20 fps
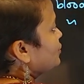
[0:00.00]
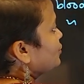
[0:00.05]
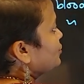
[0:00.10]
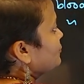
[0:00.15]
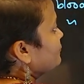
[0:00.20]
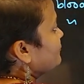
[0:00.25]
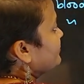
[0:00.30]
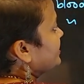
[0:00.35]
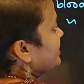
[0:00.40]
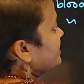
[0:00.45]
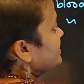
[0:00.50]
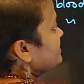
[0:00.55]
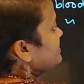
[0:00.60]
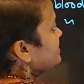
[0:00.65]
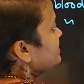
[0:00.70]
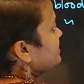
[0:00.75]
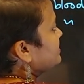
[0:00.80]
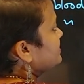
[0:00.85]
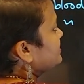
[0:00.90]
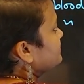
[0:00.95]
with
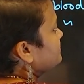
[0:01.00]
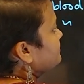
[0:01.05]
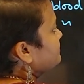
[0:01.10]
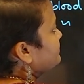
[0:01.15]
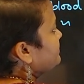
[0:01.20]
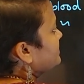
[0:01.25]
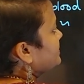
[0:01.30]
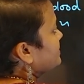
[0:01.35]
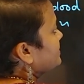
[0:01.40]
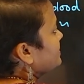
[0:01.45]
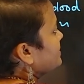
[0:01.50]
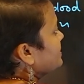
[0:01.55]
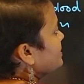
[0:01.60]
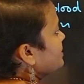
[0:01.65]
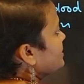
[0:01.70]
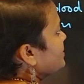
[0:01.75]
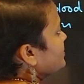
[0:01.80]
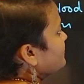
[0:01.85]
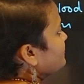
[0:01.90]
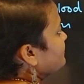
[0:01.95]

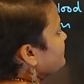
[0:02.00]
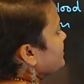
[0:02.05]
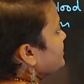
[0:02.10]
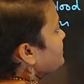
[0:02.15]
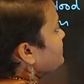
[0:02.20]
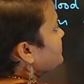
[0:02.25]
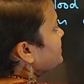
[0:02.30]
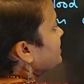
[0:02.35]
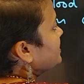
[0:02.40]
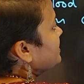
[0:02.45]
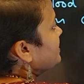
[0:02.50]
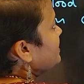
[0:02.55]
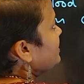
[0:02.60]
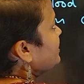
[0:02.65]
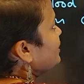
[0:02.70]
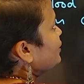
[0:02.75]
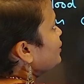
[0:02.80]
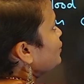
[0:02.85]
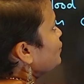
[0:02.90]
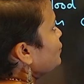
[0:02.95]
15
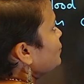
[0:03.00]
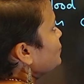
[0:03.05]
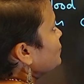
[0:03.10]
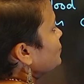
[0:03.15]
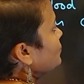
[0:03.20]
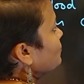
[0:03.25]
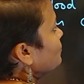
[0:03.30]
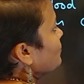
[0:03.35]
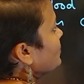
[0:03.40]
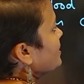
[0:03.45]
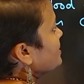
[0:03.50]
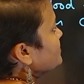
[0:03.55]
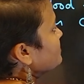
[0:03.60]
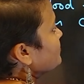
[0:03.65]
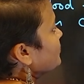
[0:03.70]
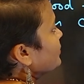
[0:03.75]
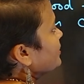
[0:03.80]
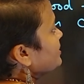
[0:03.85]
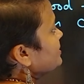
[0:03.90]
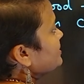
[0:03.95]
into
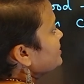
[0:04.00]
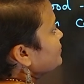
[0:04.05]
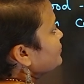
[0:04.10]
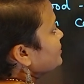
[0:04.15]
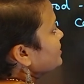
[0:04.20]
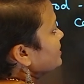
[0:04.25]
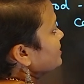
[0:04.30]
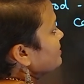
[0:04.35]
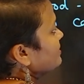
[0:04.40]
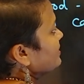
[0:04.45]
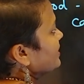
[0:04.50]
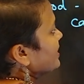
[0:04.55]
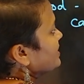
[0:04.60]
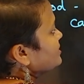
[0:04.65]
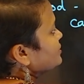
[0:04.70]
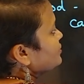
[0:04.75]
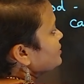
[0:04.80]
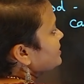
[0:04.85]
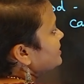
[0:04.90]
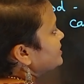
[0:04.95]
1.3,
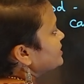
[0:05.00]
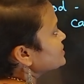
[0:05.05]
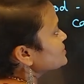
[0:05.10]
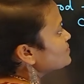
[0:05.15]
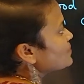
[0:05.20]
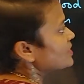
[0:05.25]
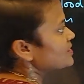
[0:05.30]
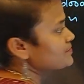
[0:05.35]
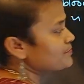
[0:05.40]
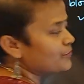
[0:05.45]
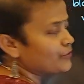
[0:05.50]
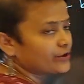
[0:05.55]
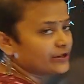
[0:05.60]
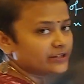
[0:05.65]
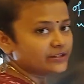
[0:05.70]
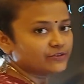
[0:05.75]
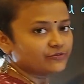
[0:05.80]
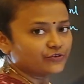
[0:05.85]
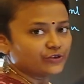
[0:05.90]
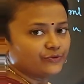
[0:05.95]
actually it is
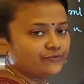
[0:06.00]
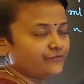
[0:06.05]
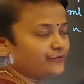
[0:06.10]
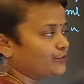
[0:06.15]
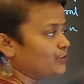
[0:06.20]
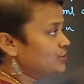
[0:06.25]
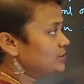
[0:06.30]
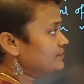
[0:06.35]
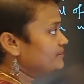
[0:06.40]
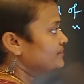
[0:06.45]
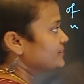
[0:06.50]
1.34,